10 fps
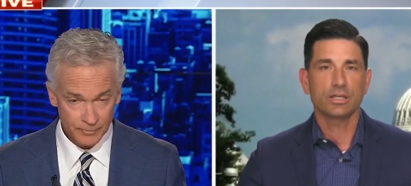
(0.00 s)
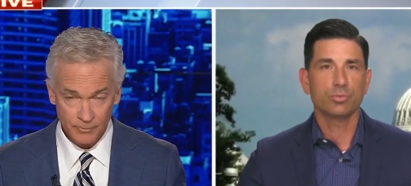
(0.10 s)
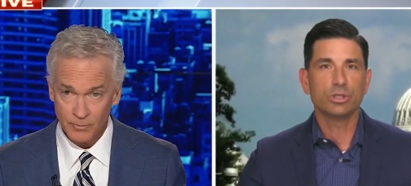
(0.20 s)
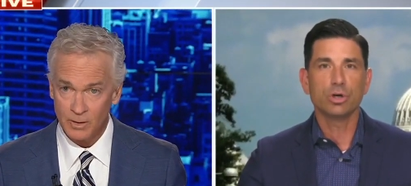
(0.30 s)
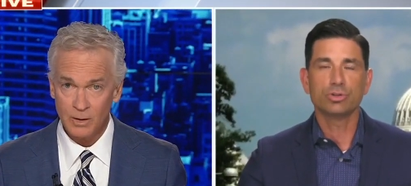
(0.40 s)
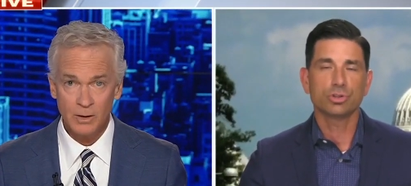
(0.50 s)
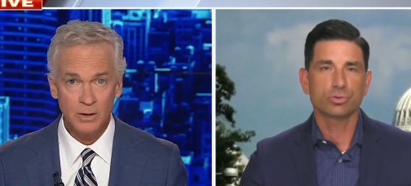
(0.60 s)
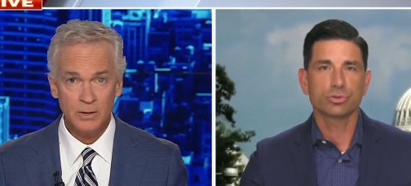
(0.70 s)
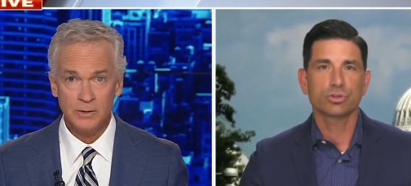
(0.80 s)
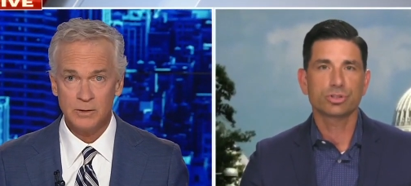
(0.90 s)
Speaker 1: I, we know
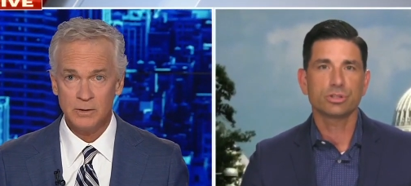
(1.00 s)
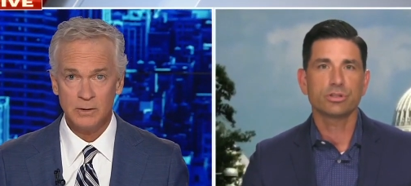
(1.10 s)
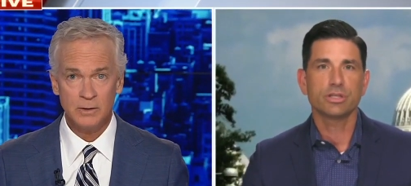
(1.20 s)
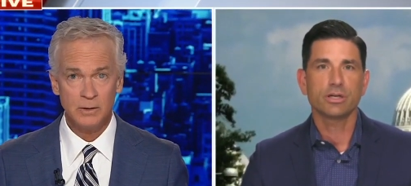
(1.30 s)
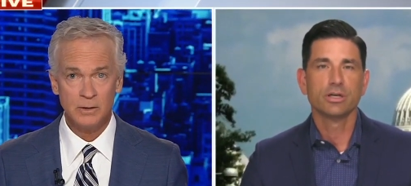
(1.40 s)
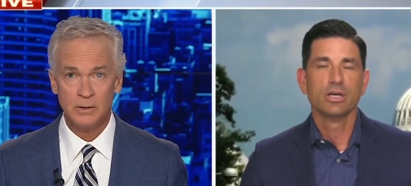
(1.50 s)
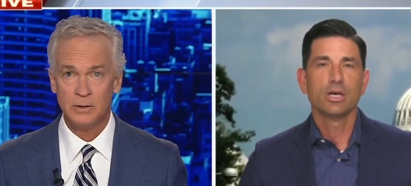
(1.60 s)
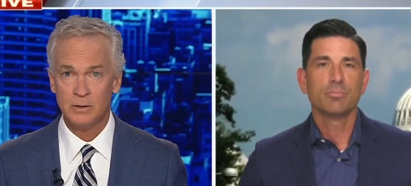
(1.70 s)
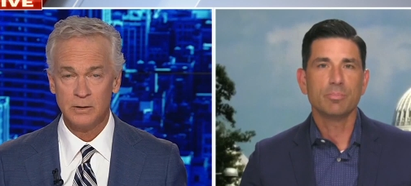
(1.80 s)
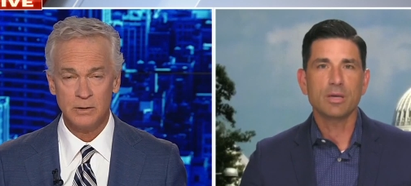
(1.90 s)
children are still in there.
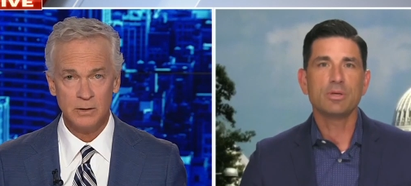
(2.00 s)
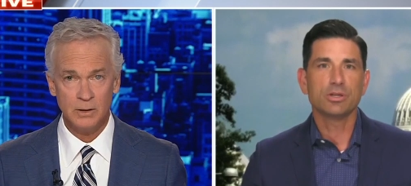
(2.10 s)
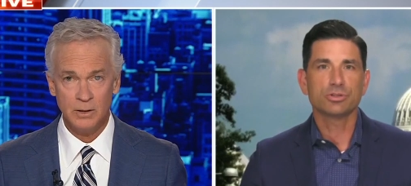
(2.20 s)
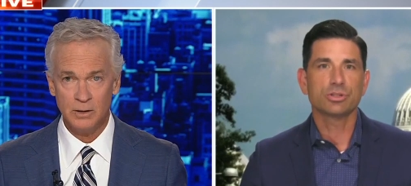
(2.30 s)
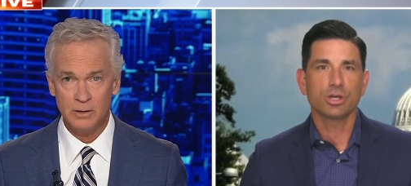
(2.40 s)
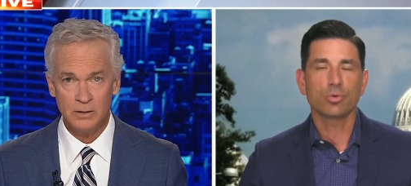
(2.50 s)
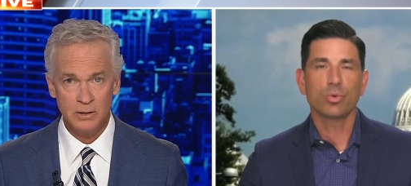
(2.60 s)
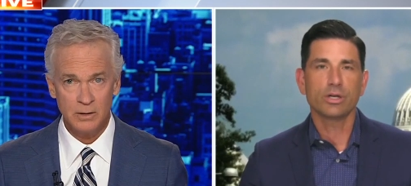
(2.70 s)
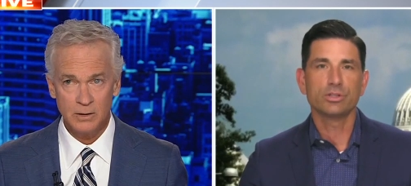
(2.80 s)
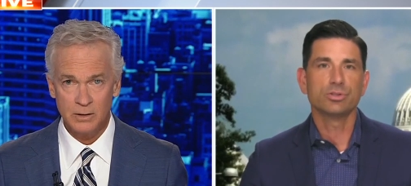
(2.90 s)
Maybe there's another
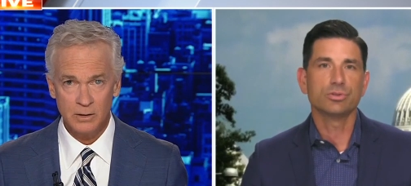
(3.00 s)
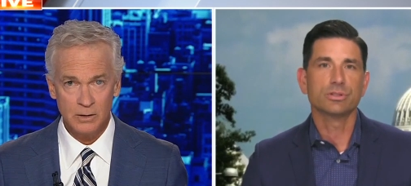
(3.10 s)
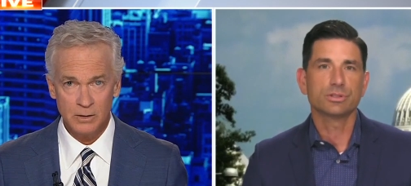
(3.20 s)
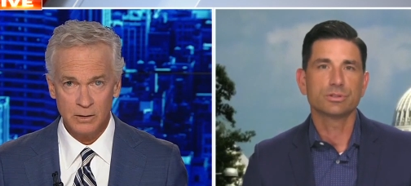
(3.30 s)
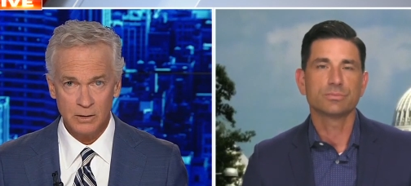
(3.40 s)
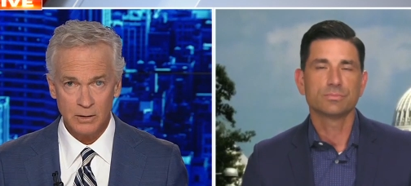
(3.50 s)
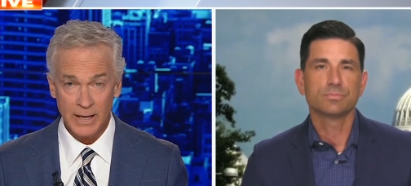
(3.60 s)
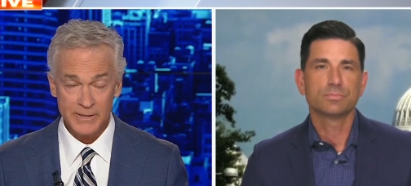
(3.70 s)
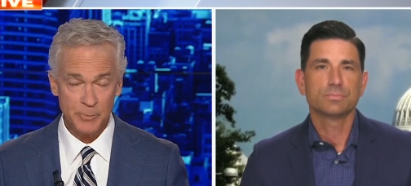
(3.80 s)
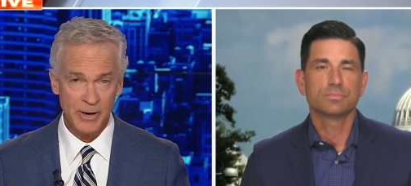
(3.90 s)
way to do this.
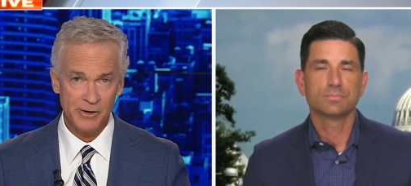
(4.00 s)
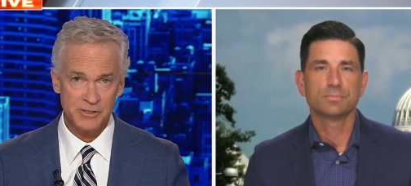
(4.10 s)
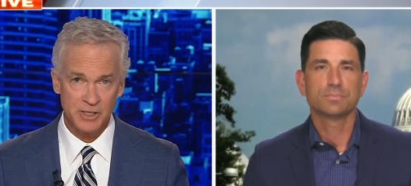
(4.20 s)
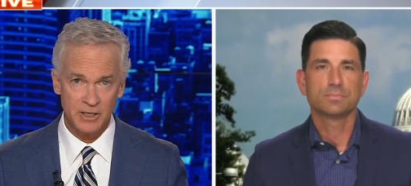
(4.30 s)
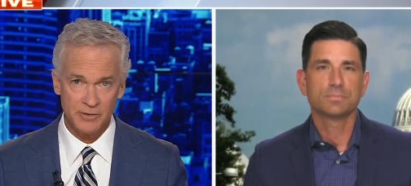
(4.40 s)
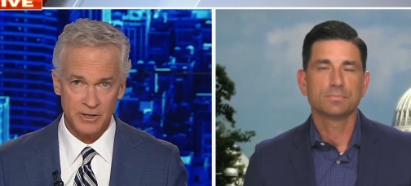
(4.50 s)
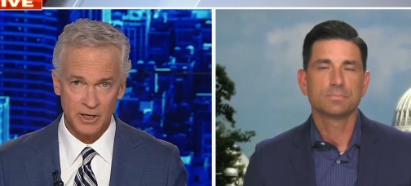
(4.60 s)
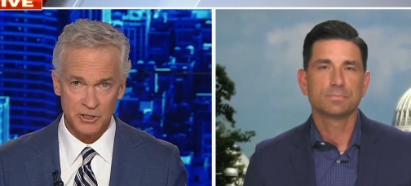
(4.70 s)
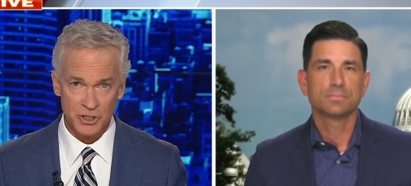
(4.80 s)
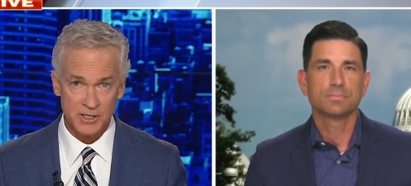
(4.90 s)
Speaker 2: And the parents could hear the
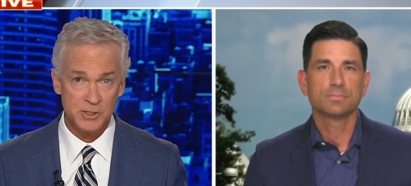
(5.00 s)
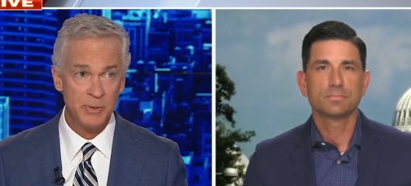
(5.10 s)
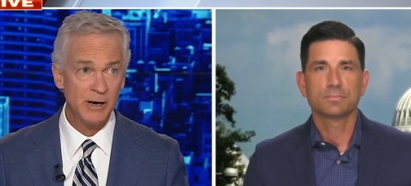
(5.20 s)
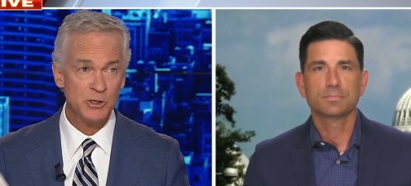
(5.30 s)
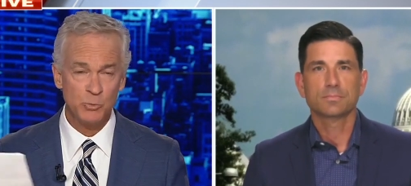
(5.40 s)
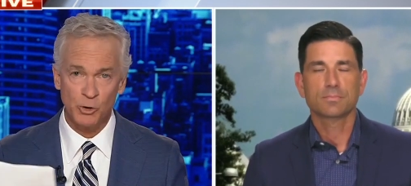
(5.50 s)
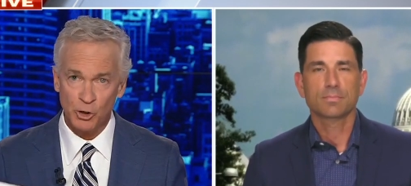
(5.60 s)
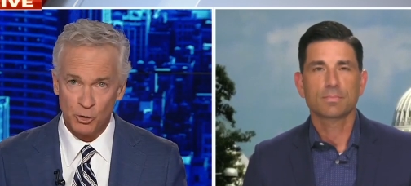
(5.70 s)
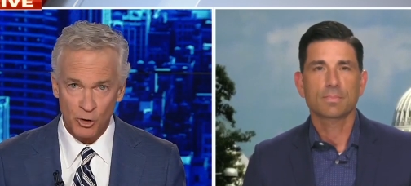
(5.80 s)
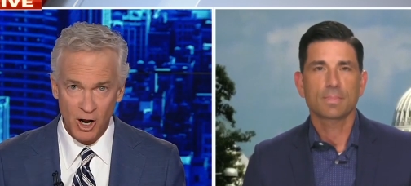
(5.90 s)
gunshots. The parents were
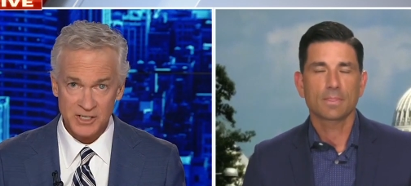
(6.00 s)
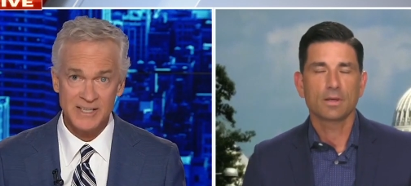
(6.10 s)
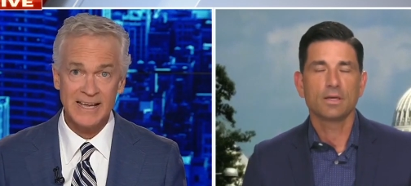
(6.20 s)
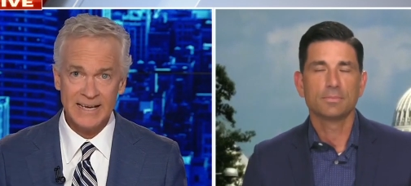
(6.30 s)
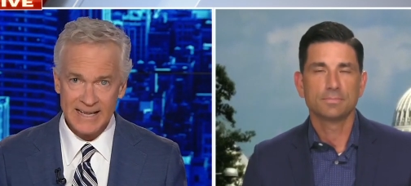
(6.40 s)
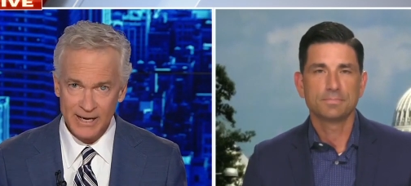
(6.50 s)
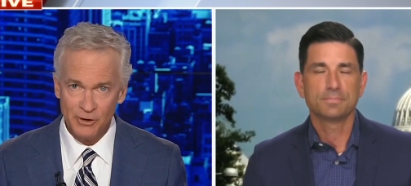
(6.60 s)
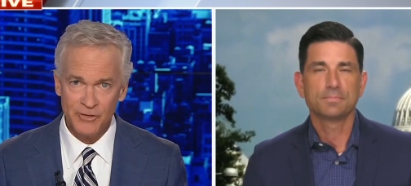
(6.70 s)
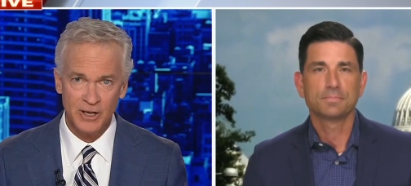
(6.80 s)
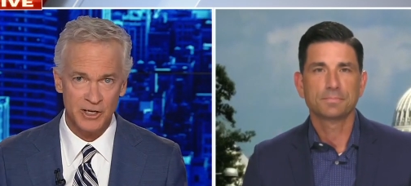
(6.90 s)
across. They yeah. could hear
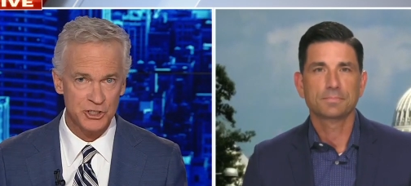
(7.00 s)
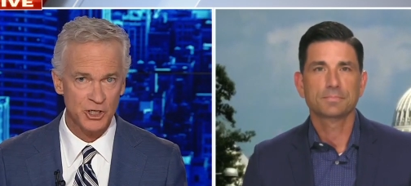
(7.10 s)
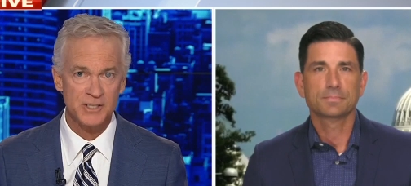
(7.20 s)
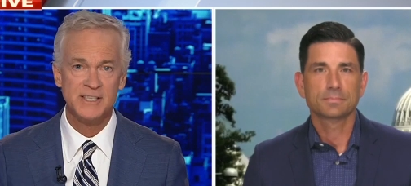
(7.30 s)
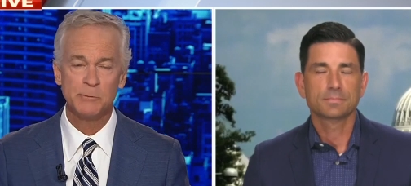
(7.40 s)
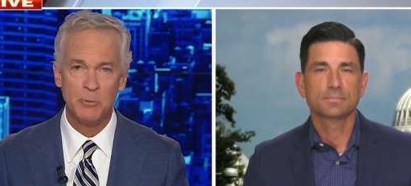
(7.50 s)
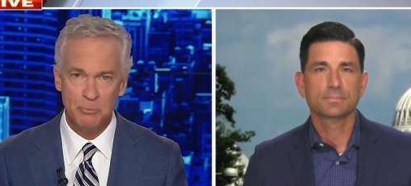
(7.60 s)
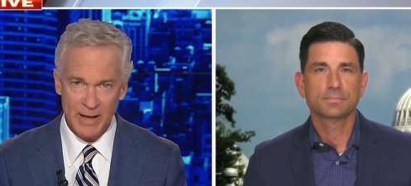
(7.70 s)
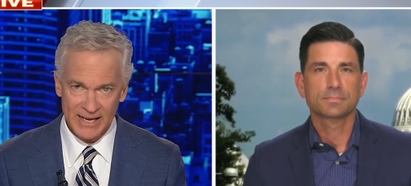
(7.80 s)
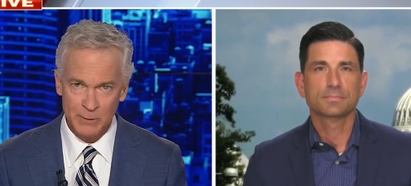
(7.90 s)
the gunshots. They were
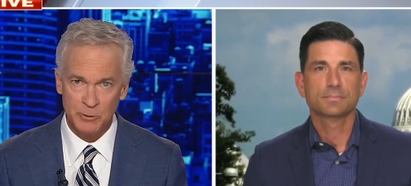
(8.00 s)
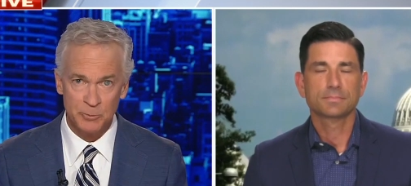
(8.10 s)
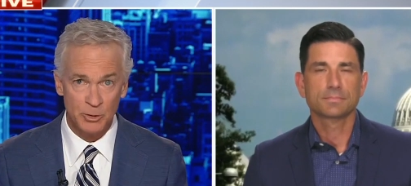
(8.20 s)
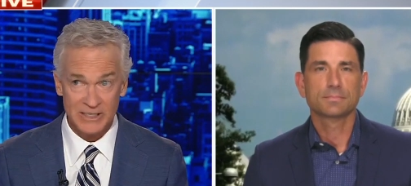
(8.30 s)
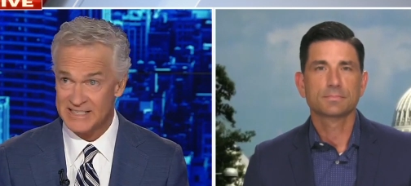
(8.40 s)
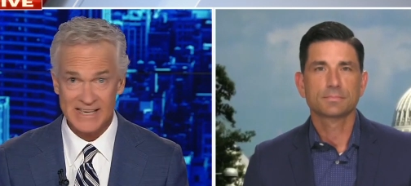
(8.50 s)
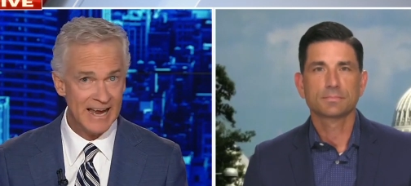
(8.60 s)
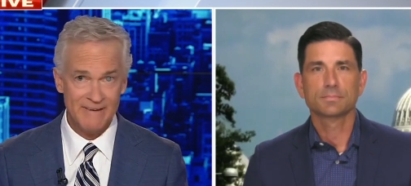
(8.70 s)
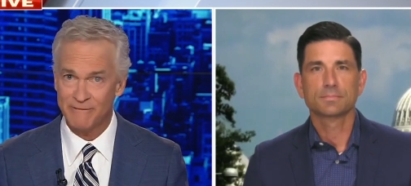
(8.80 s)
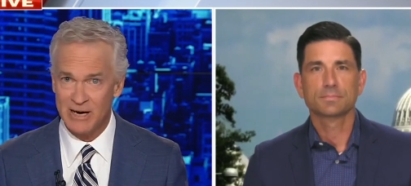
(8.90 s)
begging with police.
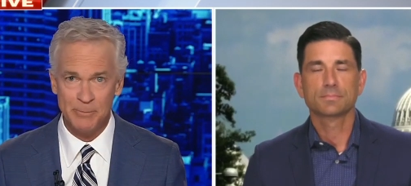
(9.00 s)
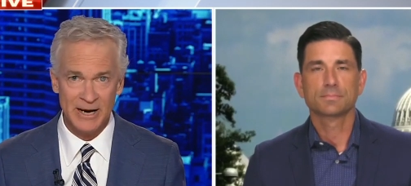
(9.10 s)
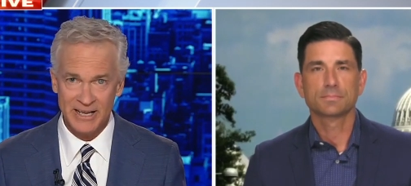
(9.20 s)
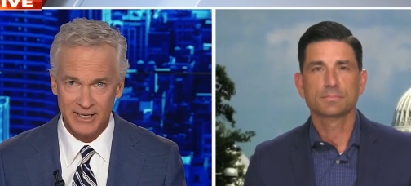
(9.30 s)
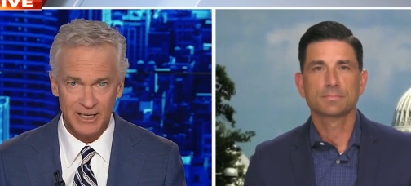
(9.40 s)
Everybody could